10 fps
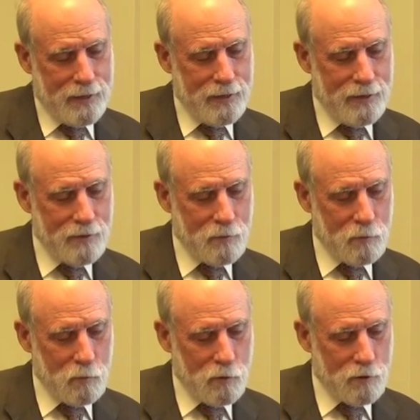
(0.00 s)
Uh,
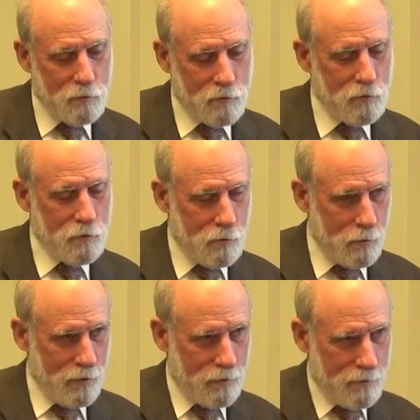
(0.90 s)
but it was you know
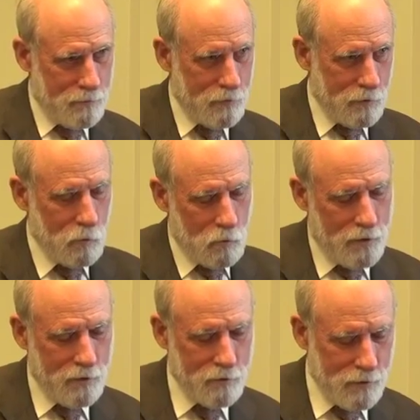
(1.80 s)
based on physical
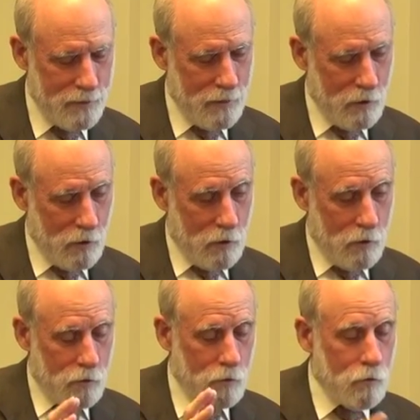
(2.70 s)
wires.
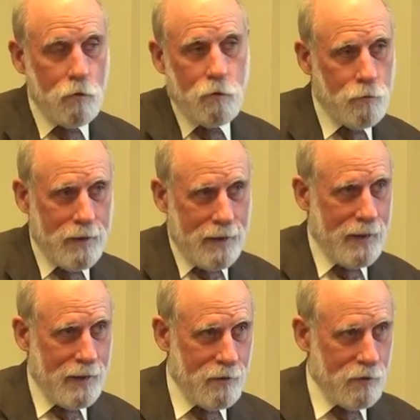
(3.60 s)
So those three
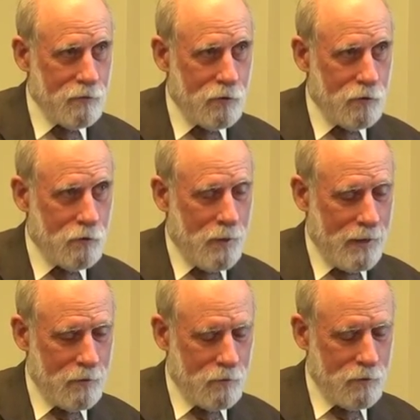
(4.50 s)
guys introduced
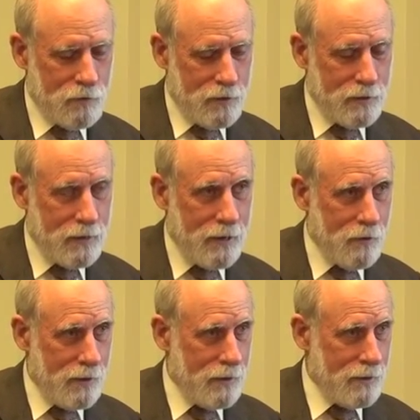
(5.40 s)
packet switching.
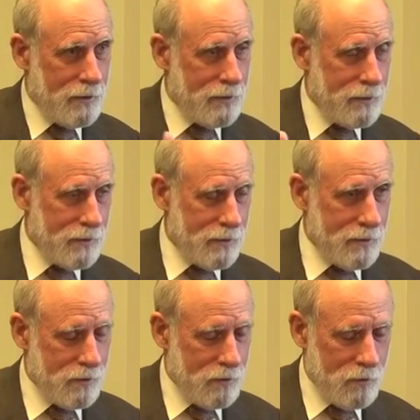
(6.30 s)
Larry and
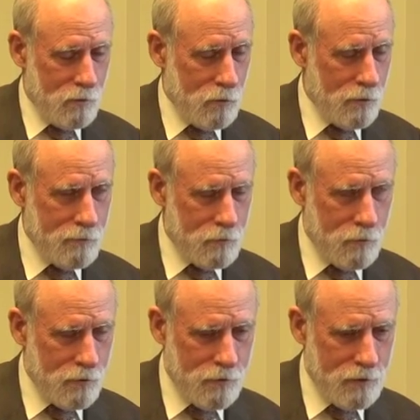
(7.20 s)
uh, whoever it
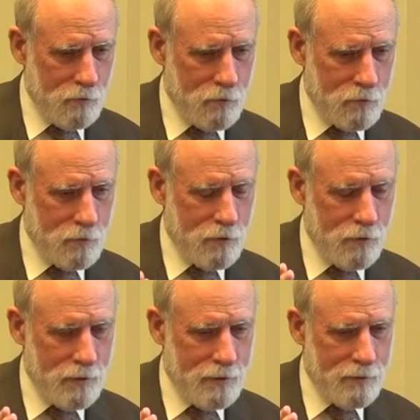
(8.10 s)
was that he worked
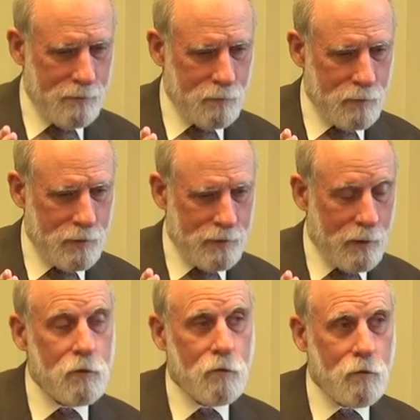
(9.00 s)
with um,
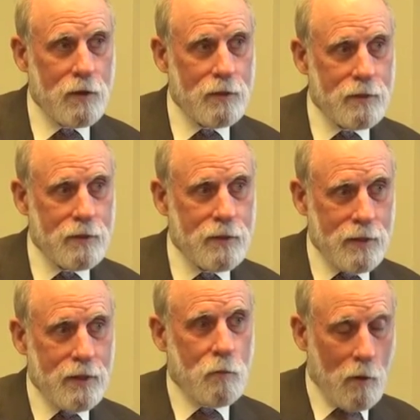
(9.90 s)
demonstrate that
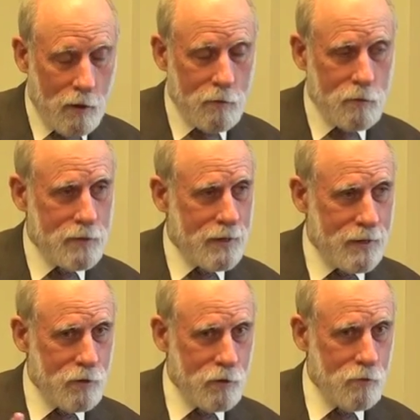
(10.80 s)
it's possible to
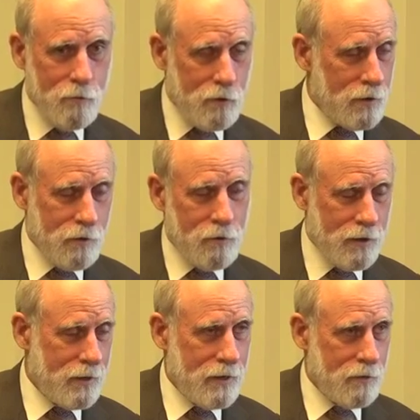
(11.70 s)
get two very
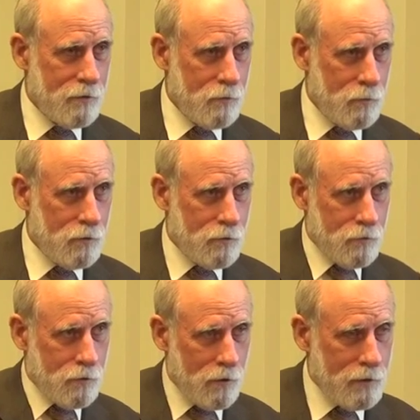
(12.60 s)
distinct kinds of
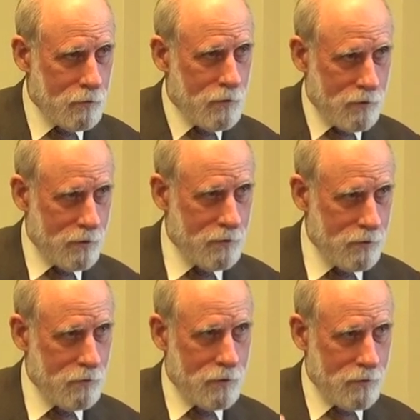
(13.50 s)
computers to talk to each other
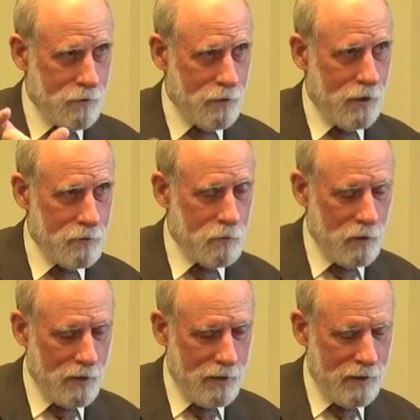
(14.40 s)
using the standard
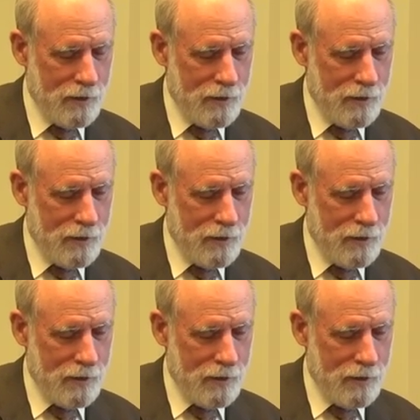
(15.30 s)
way.